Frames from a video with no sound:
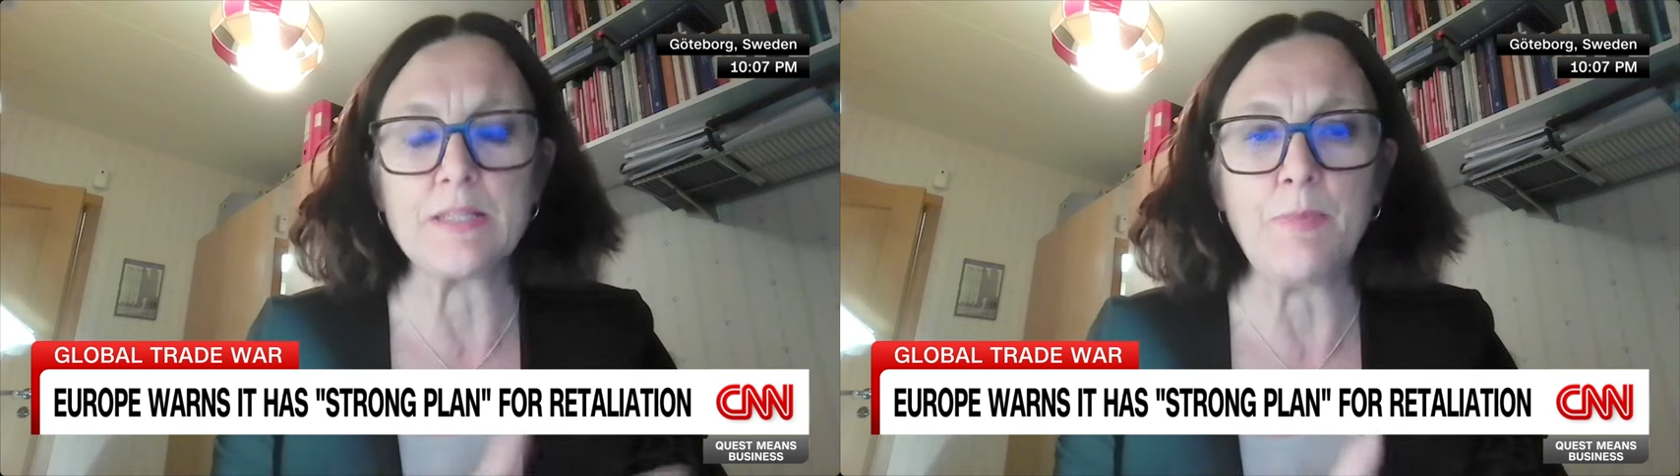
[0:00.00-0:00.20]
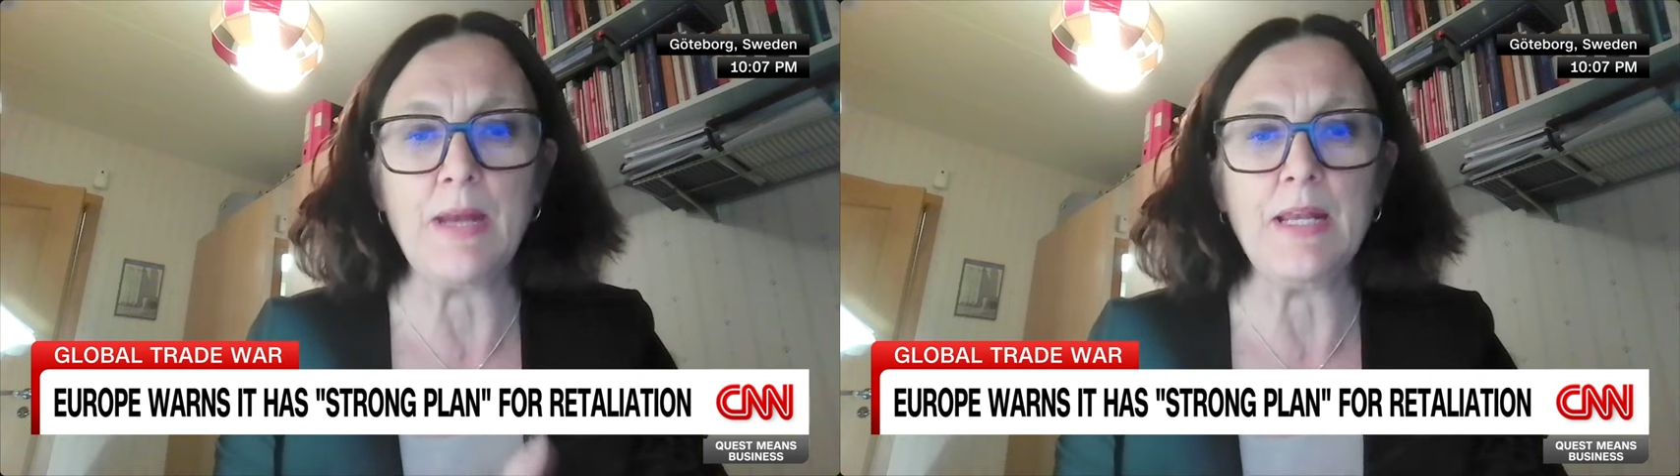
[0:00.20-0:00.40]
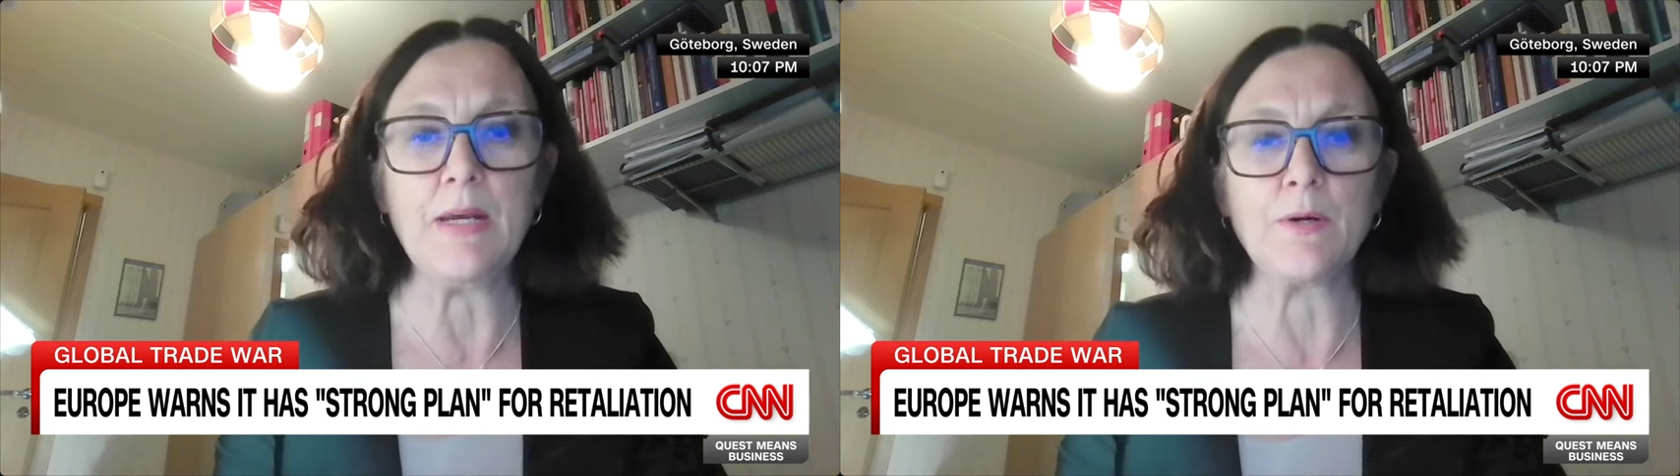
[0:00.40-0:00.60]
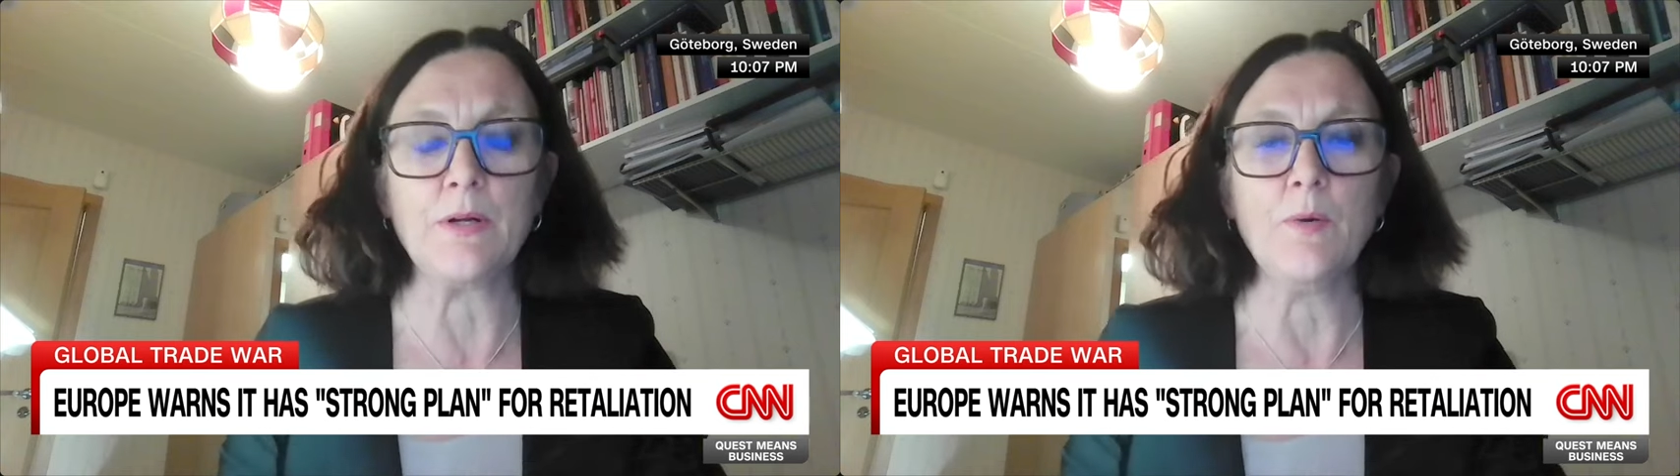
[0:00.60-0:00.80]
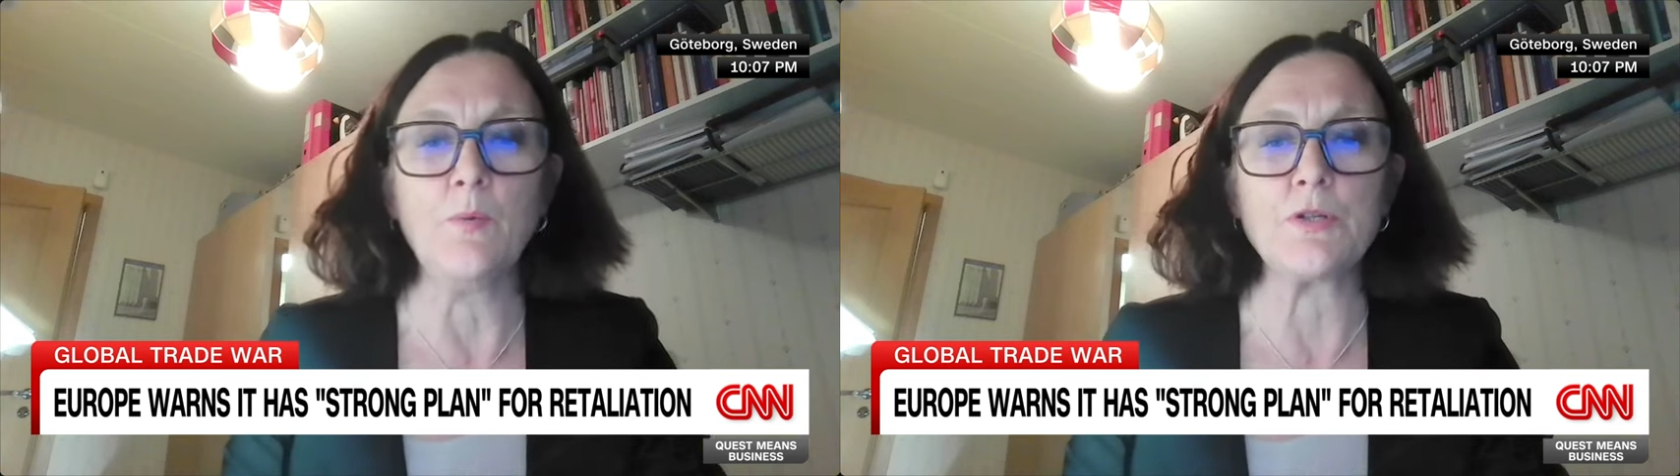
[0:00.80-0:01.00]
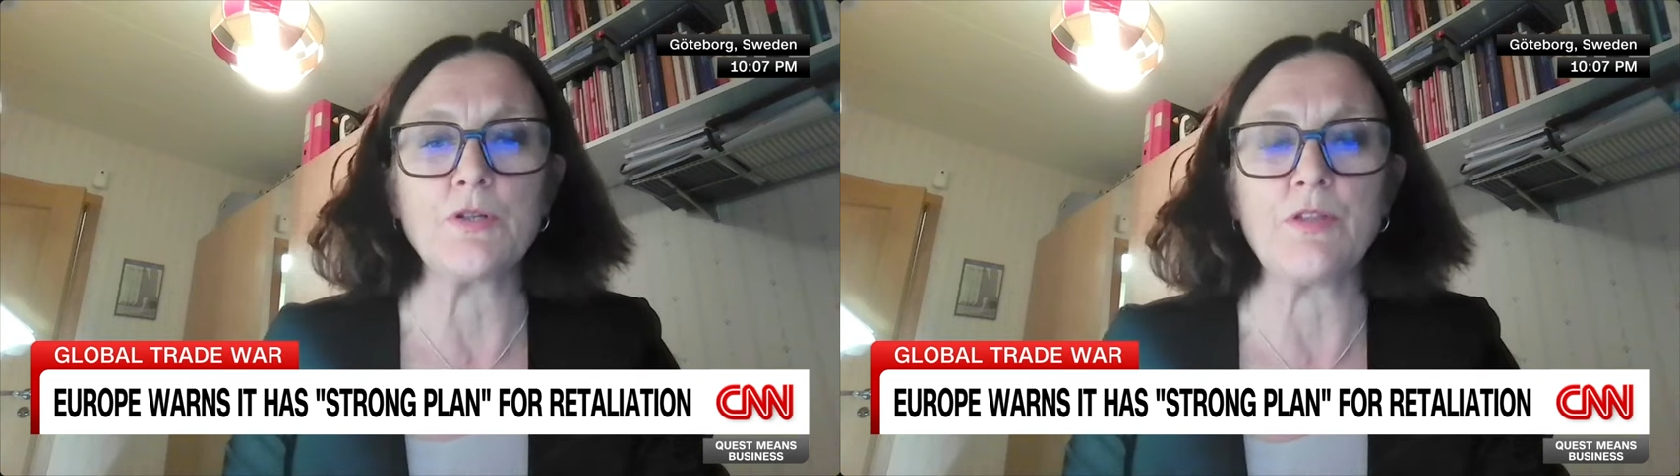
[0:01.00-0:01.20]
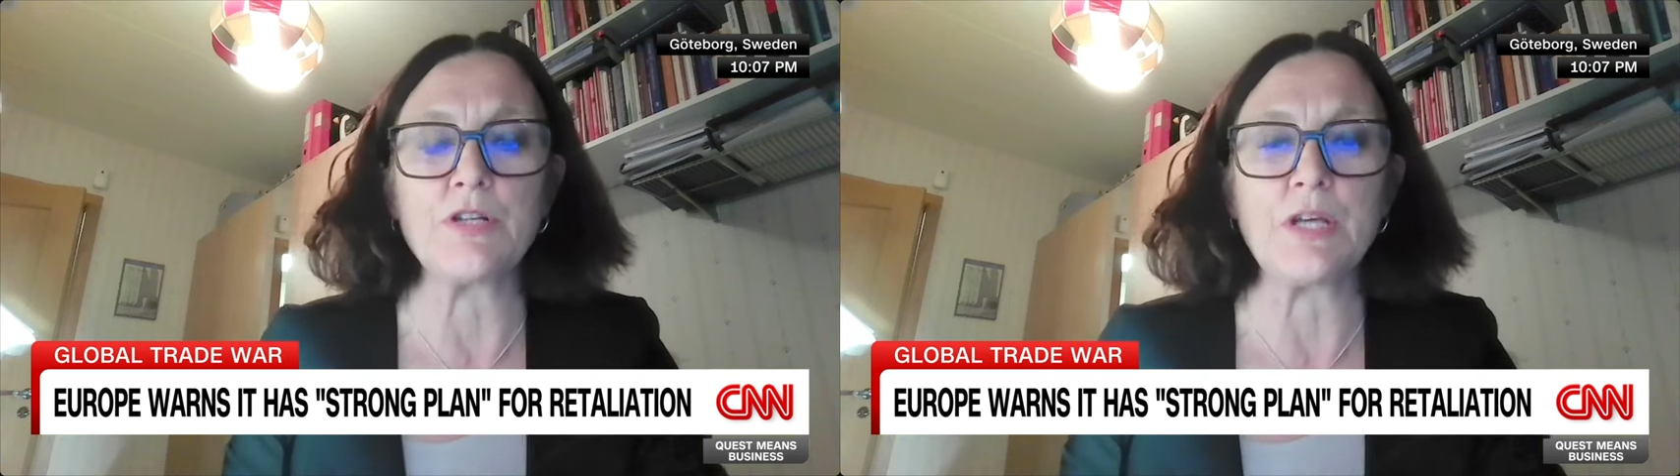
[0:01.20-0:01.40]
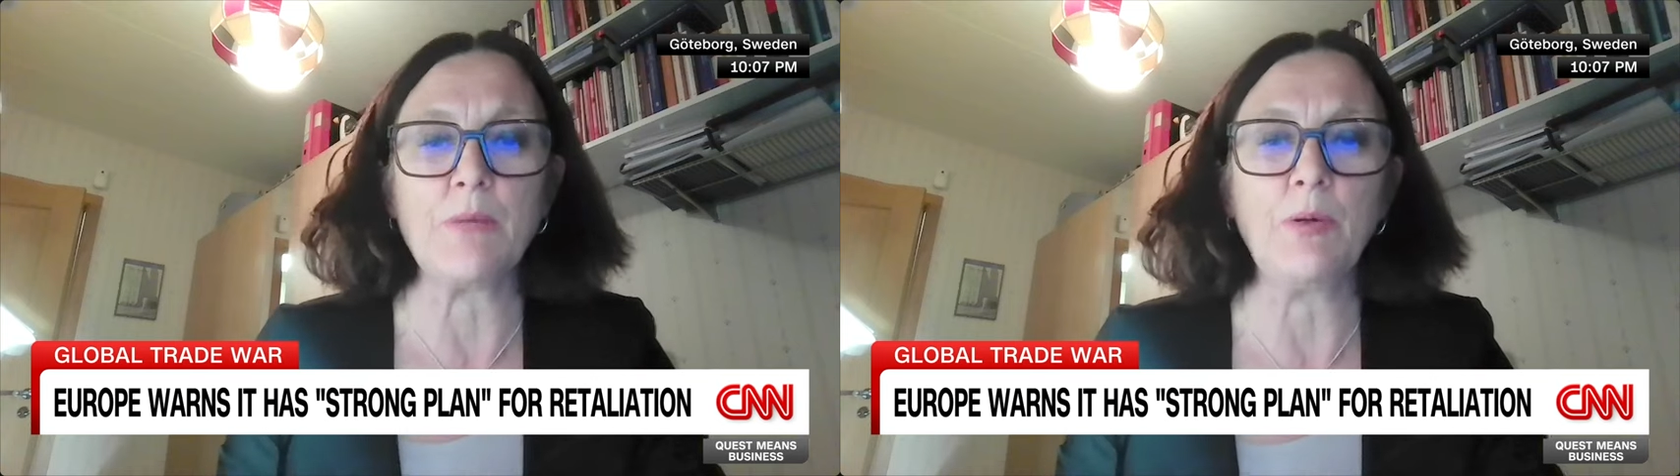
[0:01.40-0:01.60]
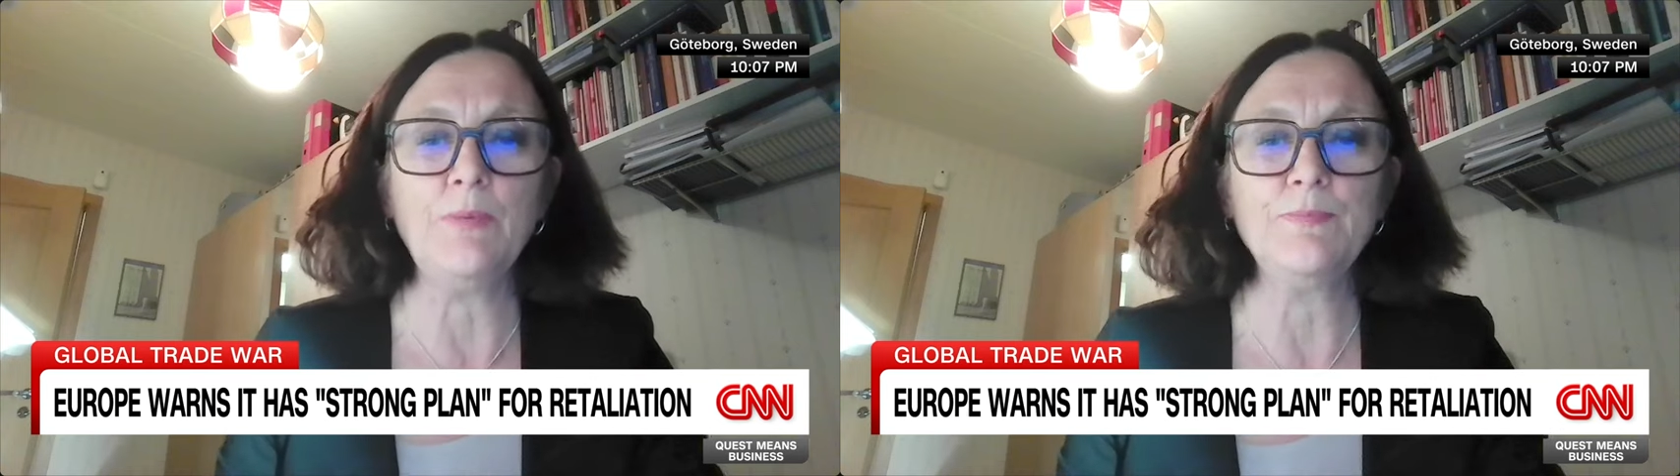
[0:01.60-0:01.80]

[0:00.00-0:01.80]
depending on what's on the table.